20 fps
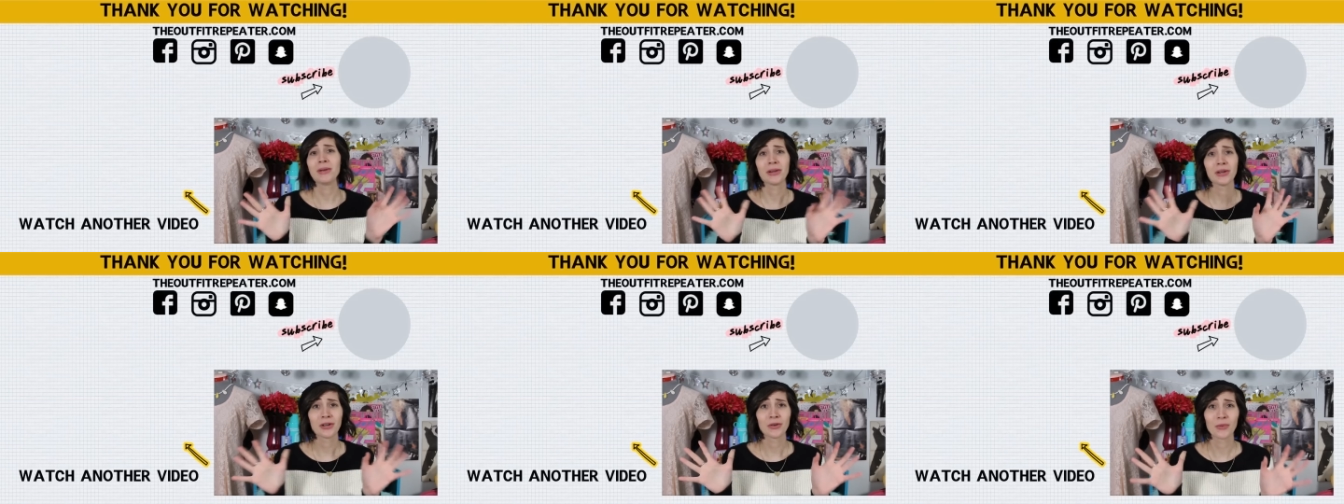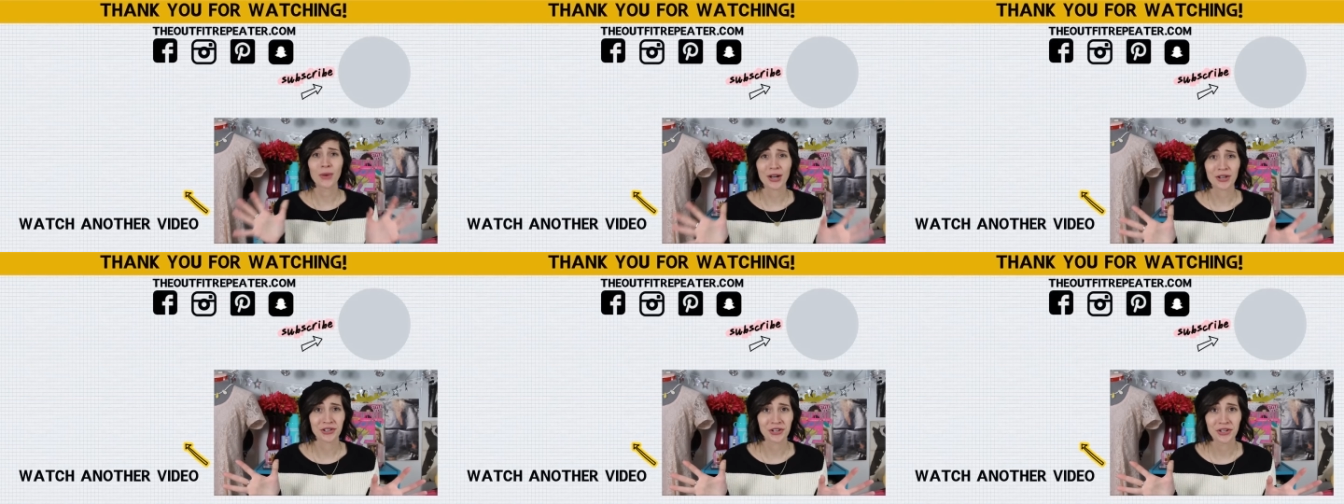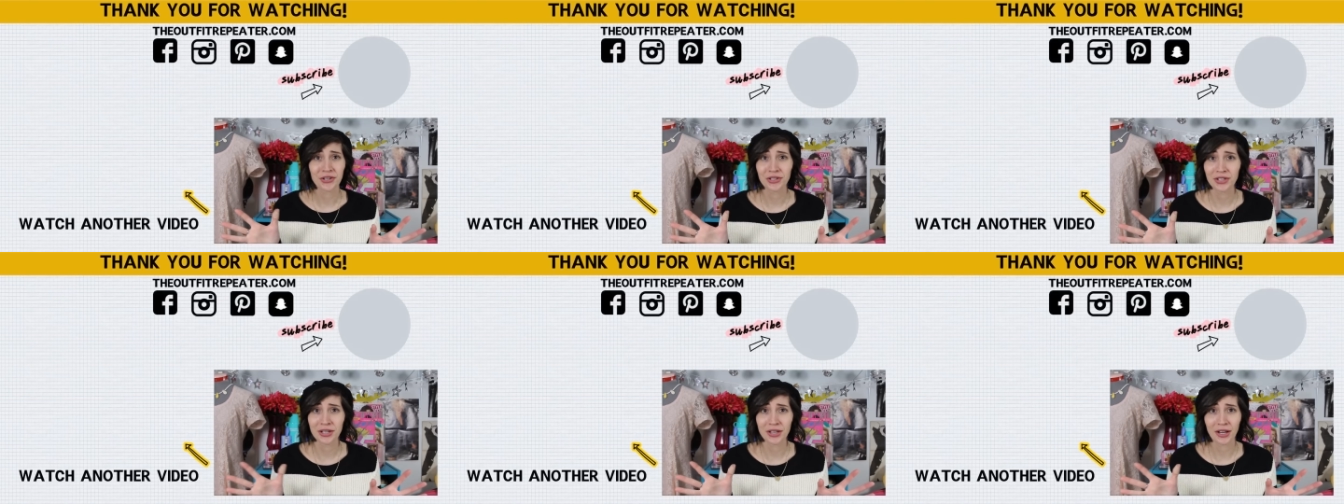a million
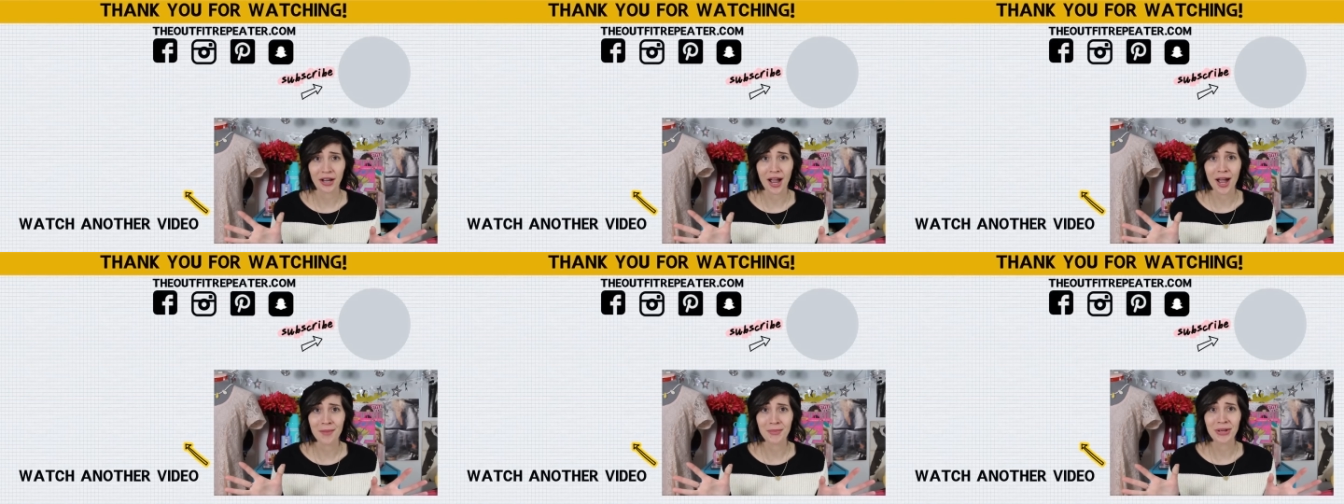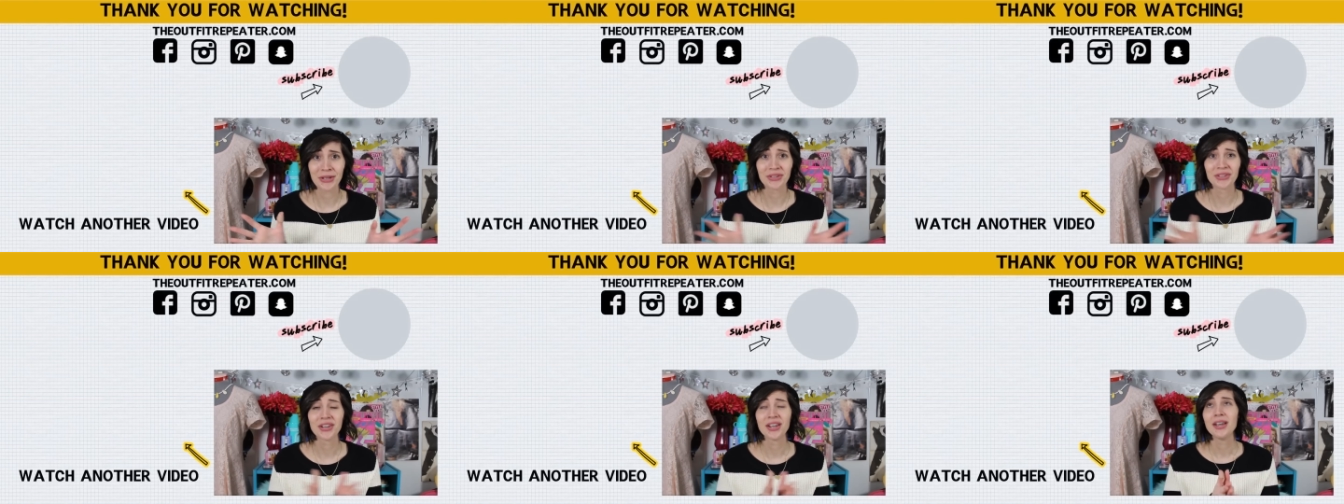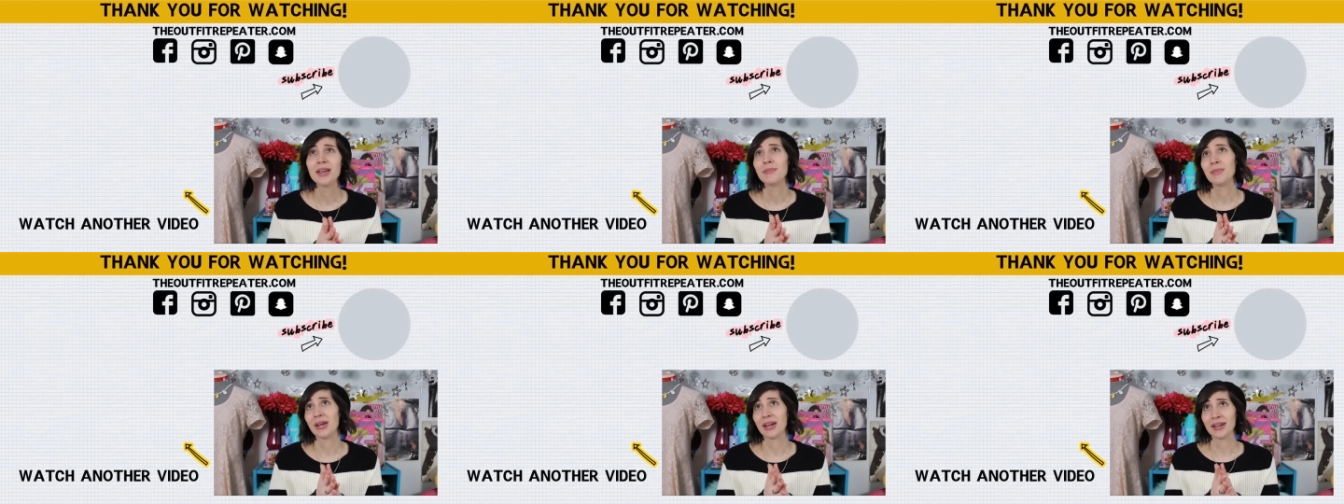questions in the comments
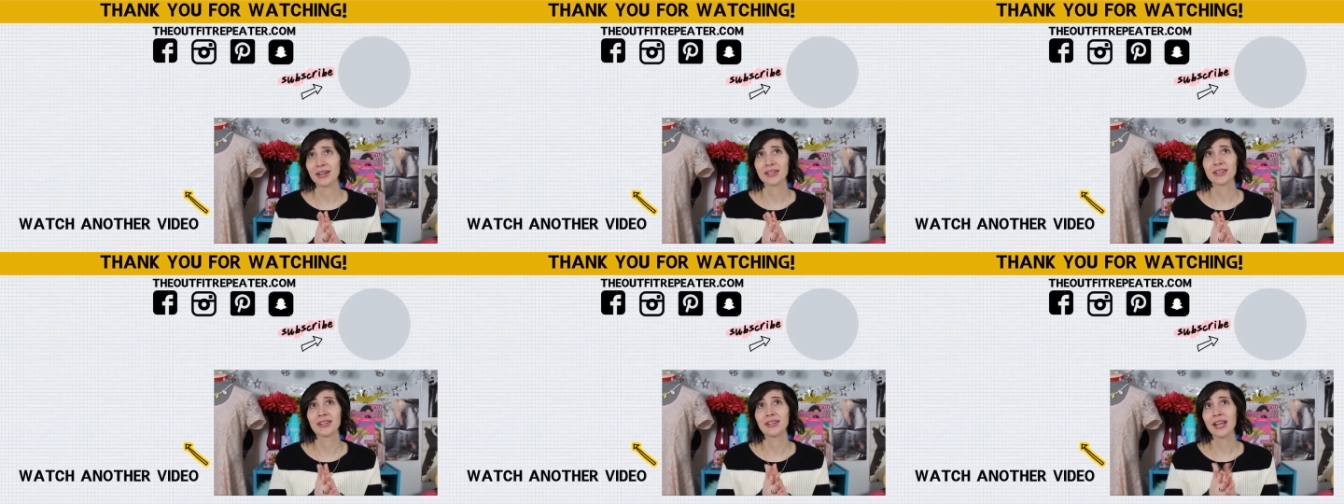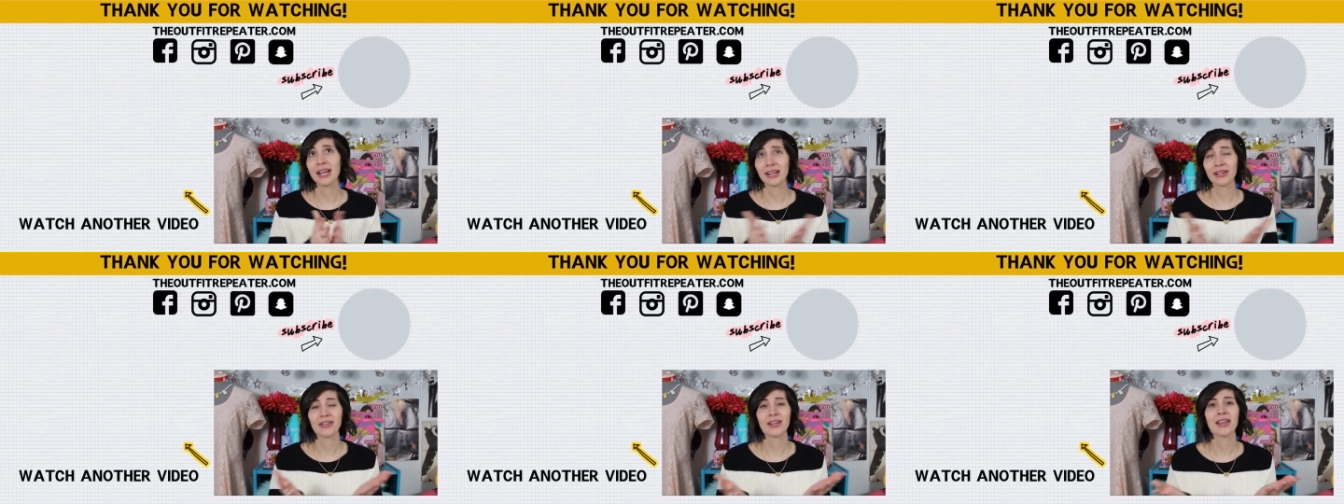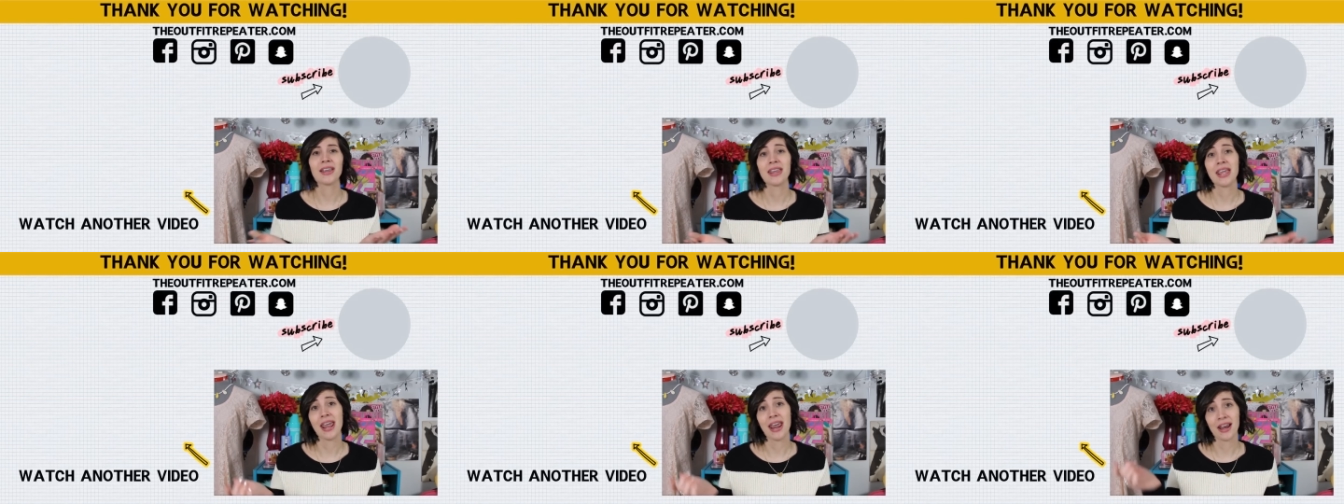because
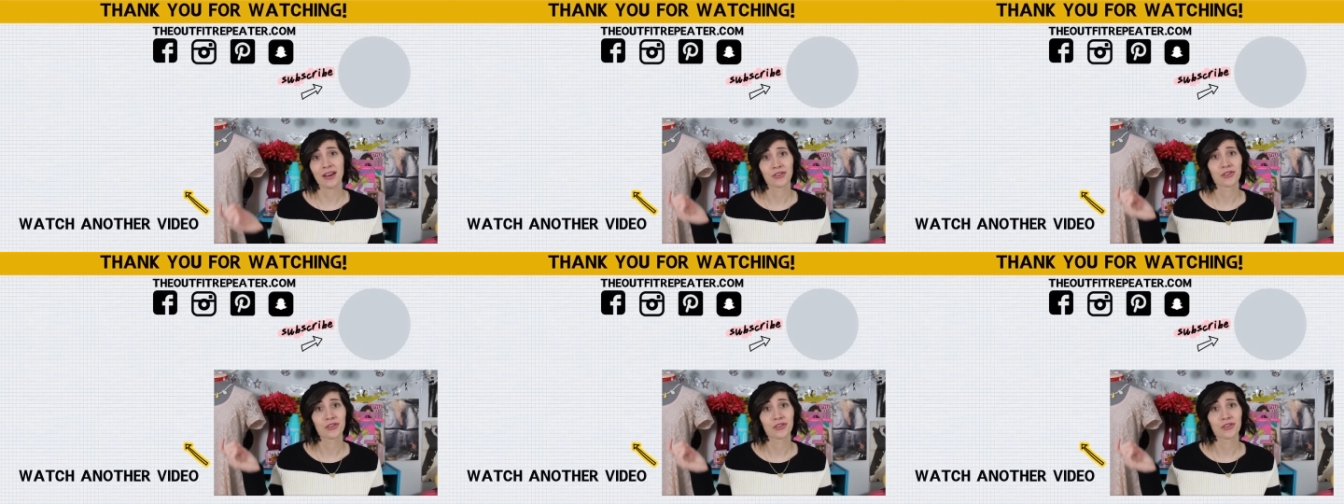likely the